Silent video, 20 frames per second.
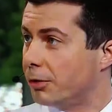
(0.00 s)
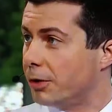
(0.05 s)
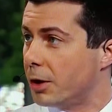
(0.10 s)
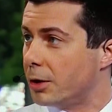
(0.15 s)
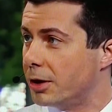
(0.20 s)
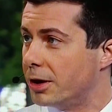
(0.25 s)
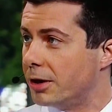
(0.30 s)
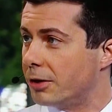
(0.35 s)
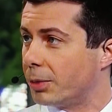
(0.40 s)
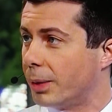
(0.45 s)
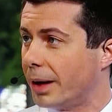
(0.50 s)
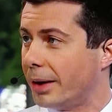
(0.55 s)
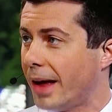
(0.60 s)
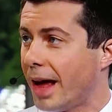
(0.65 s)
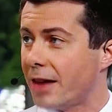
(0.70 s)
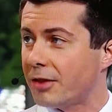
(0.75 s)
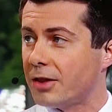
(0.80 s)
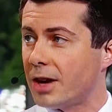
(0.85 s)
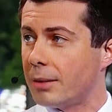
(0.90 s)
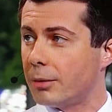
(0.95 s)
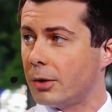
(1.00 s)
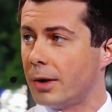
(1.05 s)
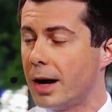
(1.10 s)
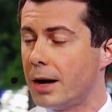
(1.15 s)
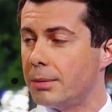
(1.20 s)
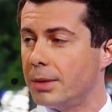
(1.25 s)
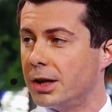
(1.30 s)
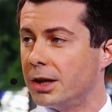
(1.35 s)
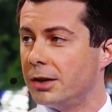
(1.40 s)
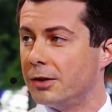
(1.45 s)
voted this way last time
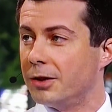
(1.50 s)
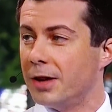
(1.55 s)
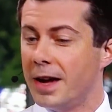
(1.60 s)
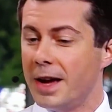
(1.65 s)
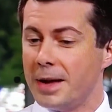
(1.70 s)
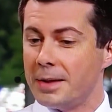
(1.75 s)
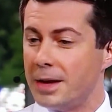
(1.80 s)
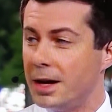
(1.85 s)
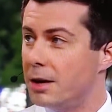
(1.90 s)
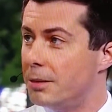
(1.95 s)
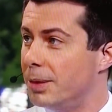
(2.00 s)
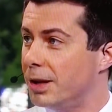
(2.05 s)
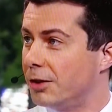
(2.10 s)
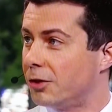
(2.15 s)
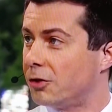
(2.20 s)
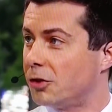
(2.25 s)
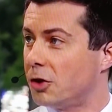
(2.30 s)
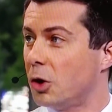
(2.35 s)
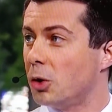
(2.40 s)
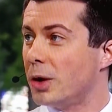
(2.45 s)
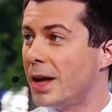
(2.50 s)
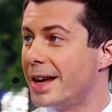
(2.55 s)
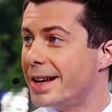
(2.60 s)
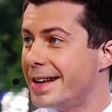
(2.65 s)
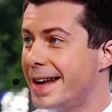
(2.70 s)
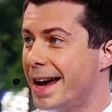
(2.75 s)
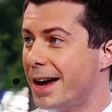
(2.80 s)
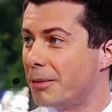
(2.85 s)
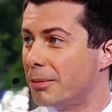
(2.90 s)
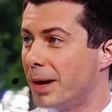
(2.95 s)
around because they had been so let
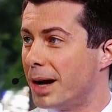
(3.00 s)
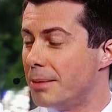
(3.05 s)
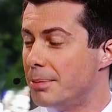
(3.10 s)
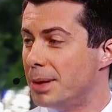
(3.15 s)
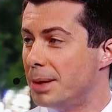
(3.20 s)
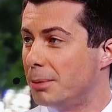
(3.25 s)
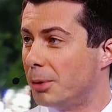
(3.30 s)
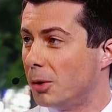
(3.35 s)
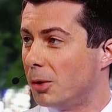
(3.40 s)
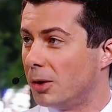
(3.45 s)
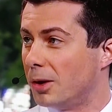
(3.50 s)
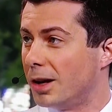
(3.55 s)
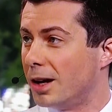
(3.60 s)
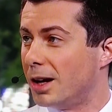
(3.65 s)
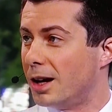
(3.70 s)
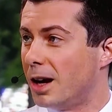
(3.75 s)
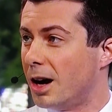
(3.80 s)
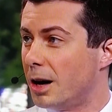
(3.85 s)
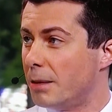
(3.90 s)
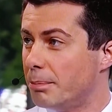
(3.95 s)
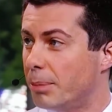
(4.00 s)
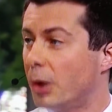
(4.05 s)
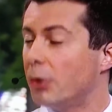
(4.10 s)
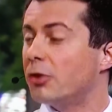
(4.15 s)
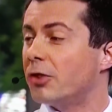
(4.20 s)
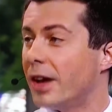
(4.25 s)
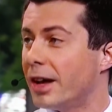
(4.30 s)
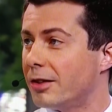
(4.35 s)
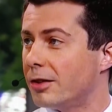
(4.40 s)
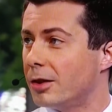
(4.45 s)
down by people uh, on both
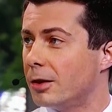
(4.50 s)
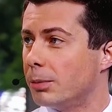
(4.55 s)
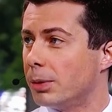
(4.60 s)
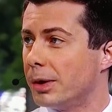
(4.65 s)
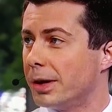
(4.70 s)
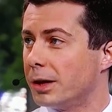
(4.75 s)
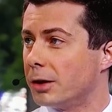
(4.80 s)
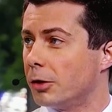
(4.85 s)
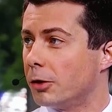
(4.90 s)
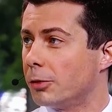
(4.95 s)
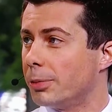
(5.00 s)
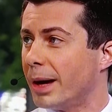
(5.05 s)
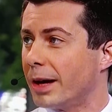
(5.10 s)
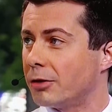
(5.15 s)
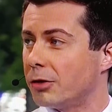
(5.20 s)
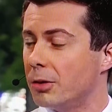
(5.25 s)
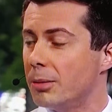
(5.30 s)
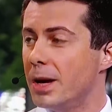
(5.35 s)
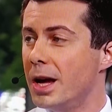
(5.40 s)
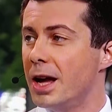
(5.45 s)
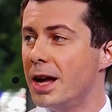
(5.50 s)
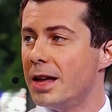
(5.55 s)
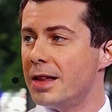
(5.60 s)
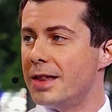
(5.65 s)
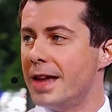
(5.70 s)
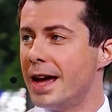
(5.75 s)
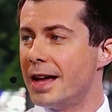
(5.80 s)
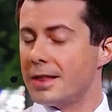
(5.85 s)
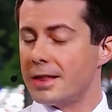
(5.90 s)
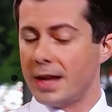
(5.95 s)
sides of the political spectrum
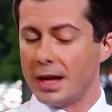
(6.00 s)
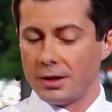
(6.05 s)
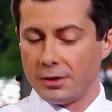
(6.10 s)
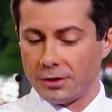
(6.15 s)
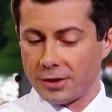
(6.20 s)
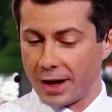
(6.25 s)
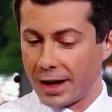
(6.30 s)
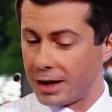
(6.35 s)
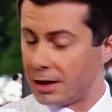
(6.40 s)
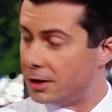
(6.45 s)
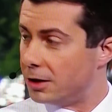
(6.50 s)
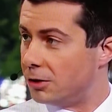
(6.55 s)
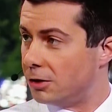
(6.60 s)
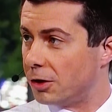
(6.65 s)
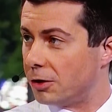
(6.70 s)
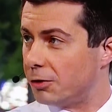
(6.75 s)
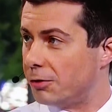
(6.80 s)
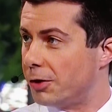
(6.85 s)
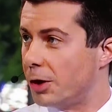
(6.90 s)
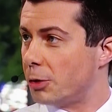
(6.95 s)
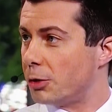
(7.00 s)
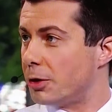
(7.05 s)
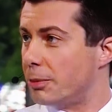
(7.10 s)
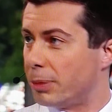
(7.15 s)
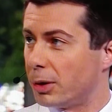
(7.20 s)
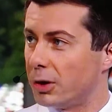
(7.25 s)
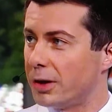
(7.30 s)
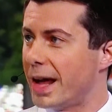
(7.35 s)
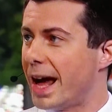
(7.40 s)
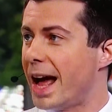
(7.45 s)
that they decided to just vote to
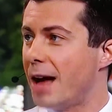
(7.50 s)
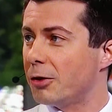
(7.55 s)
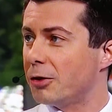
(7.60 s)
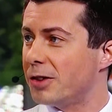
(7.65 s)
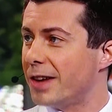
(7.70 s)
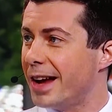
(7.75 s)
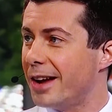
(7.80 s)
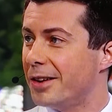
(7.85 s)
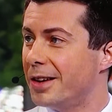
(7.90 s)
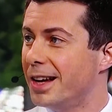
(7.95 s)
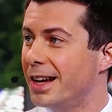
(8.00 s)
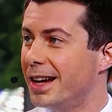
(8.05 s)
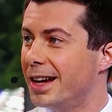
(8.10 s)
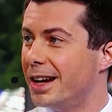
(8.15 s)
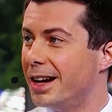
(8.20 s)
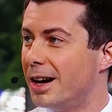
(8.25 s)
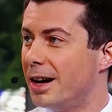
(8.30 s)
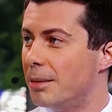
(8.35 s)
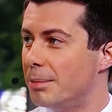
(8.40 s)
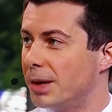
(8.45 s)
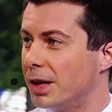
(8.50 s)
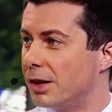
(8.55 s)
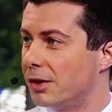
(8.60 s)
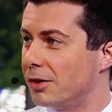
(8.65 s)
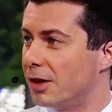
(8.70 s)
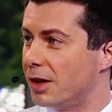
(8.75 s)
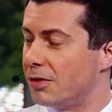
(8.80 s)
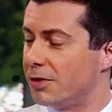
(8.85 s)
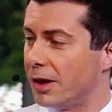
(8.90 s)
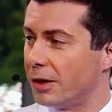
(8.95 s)
burn the House down uh, because
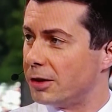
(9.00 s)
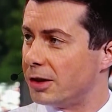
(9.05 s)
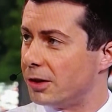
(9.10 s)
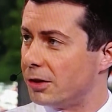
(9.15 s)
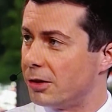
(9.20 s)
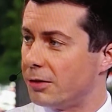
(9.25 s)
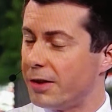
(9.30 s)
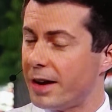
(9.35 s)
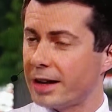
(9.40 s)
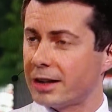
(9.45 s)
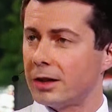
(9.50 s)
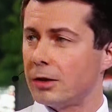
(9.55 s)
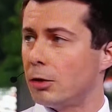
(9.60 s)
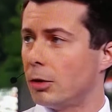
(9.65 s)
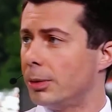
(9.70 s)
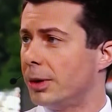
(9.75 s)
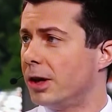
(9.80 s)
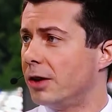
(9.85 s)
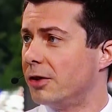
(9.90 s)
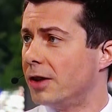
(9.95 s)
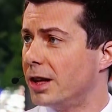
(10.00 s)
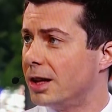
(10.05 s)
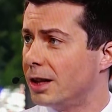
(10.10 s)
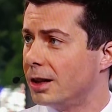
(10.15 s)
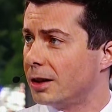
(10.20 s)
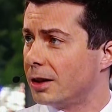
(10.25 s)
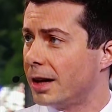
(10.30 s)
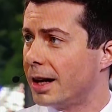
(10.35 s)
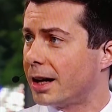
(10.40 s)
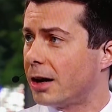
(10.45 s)
they felt disaffected or because they
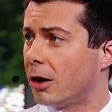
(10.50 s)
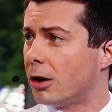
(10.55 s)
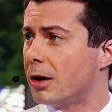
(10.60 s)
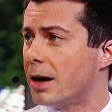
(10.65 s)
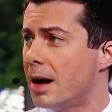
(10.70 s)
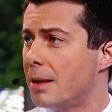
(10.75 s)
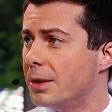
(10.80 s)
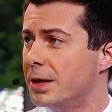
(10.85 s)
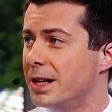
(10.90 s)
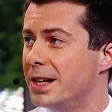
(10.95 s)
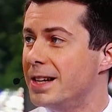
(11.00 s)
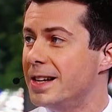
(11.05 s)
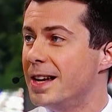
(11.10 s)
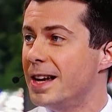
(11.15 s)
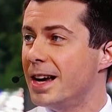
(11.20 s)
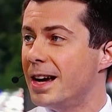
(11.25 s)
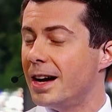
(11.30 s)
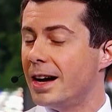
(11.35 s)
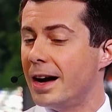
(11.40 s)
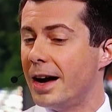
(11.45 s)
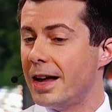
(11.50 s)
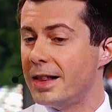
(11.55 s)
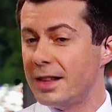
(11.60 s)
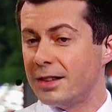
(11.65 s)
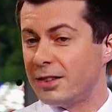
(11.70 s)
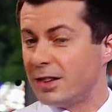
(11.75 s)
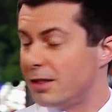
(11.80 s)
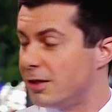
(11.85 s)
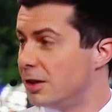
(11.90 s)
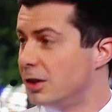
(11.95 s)
didn't like our nominee. Uh, and
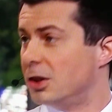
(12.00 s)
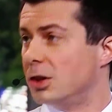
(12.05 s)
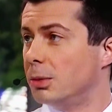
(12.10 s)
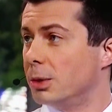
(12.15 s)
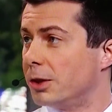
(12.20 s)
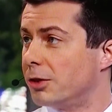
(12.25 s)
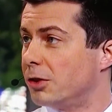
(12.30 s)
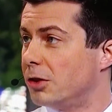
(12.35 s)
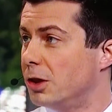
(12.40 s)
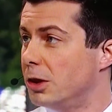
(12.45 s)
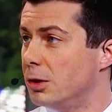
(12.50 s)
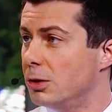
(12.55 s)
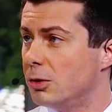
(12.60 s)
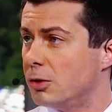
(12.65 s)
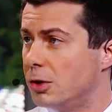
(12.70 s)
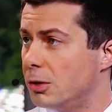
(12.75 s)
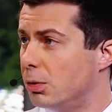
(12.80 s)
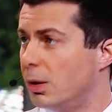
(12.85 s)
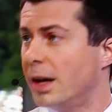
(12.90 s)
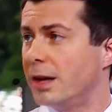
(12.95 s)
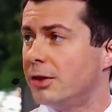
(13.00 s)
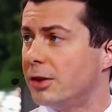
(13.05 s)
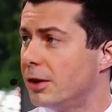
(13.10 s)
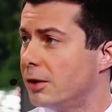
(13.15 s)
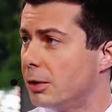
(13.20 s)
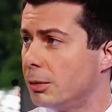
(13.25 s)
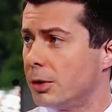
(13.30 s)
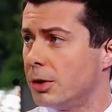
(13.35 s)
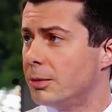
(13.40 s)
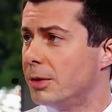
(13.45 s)
this isn't to excuse the
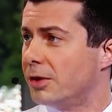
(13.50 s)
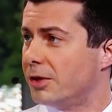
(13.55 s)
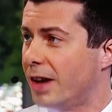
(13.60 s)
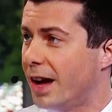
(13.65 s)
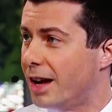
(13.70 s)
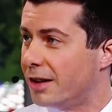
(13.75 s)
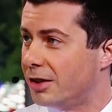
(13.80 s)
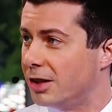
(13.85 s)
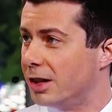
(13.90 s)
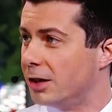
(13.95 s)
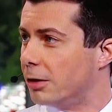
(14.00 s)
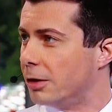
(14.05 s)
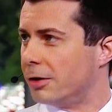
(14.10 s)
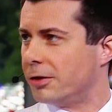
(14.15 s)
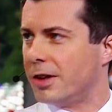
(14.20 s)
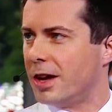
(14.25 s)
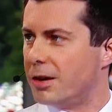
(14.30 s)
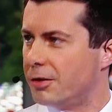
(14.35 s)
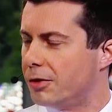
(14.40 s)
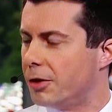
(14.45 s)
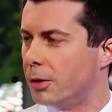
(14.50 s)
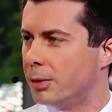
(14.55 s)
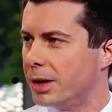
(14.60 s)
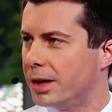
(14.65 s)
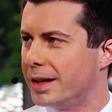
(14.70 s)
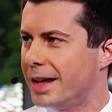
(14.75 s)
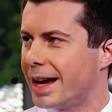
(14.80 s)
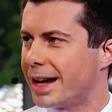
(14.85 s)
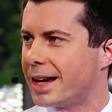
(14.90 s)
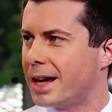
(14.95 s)
racism or the misogyny or the xenophobia
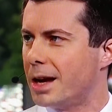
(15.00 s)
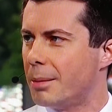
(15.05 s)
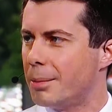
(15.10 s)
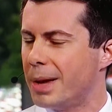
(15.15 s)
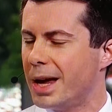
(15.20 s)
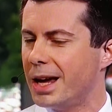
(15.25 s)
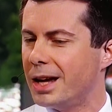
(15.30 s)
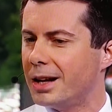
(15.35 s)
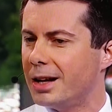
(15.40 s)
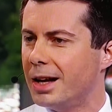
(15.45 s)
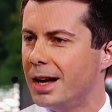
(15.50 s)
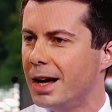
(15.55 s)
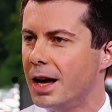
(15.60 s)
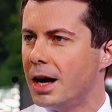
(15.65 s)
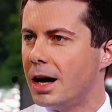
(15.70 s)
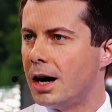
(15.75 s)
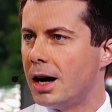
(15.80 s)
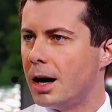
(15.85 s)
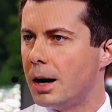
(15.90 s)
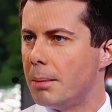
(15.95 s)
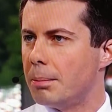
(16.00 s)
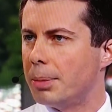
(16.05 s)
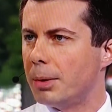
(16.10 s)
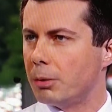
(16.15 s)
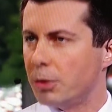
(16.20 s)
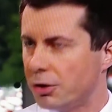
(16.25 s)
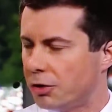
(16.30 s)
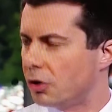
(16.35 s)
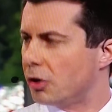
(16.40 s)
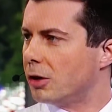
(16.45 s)
in that campaign, um, but
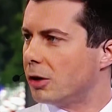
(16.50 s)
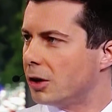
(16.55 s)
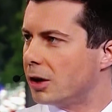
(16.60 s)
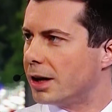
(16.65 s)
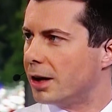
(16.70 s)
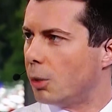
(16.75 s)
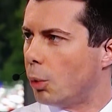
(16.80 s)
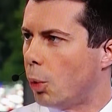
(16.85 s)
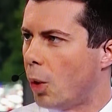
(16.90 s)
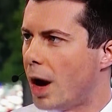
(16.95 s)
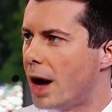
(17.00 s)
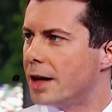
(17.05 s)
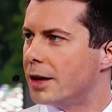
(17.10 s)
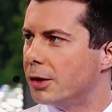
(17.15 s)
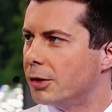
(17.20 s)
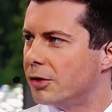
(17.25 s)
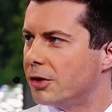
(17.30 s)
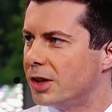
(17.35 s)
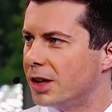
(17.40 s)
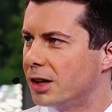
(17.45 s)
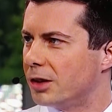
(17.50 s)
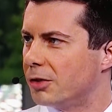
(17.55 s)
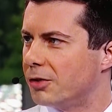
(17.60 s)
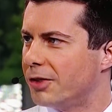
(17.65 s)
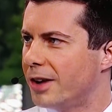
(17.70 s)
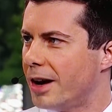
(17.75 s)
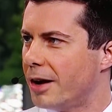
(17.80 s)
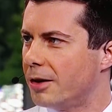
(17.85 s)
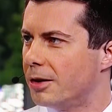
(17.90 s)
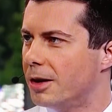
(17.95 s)
we should look at why those things
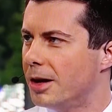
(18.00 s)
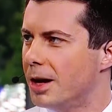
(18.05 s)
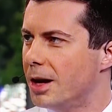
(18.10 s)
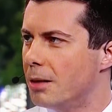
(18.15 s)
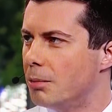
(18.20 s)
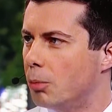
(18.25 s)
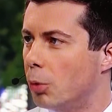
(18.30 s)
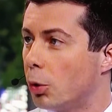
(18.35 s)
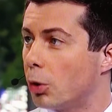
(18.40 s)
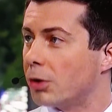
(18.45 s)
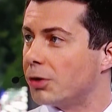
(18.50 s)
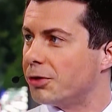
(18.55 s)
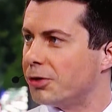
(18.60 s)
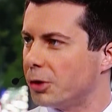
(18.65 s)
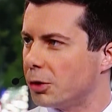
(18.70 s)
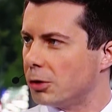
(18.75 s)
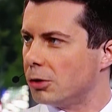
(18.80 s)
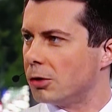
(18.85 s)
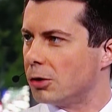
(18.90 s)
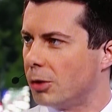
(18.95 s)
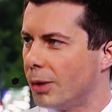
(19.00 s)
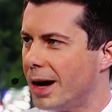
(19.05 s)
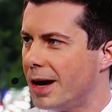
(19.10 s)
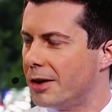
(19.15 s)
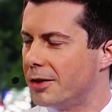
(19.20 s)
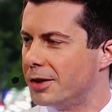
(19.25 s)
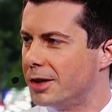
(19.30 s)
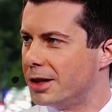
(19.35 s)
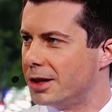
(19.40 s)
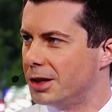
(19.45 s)
found more fertile
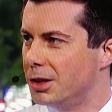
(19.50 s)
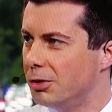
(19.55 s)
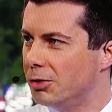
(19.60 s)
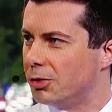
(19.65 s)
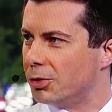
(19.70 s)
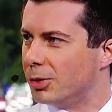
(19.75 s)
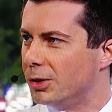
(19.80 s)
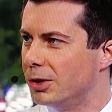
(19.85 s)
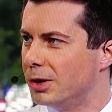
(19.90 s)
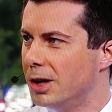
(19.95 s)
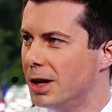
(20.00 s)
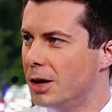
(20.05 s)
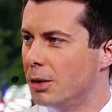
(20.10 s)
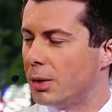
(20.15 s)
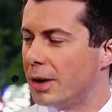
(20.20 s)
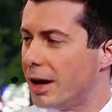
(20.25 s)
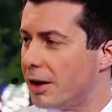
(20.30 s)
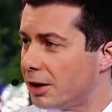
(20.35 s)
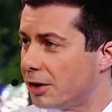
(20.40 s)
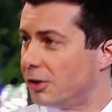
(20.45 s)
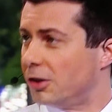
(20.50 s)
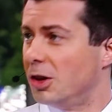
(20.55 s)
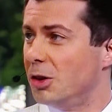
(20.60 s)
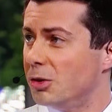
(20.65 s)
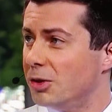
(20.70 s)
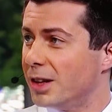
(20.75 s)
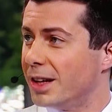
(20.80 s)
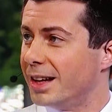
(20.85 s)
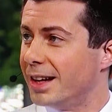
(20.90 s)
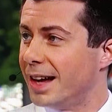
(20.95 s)
ground than usual without
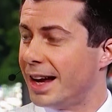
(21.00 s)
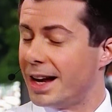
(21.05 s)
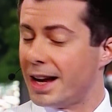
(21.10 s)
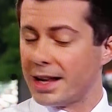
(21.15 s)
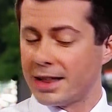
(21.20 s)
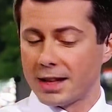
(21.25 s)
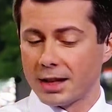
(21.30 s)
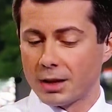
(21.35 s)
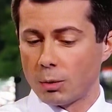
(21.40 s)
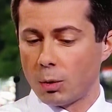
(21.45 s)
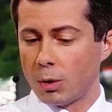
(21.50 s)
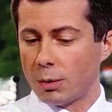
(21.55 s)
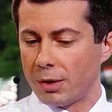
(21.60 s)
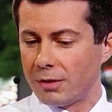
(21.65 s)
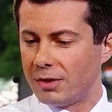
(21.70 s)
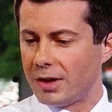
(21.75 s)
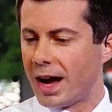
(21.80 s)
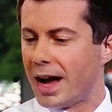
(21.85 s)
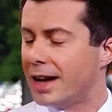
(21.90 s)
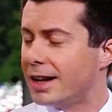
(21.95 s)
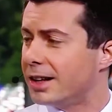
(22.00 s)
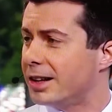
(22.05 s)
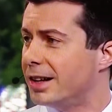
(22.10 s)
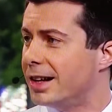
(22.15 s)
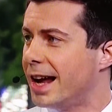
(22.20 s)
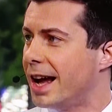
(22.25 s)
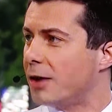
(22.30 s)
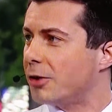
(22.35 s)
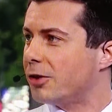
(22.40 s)
excusing it. And I think what we've got to now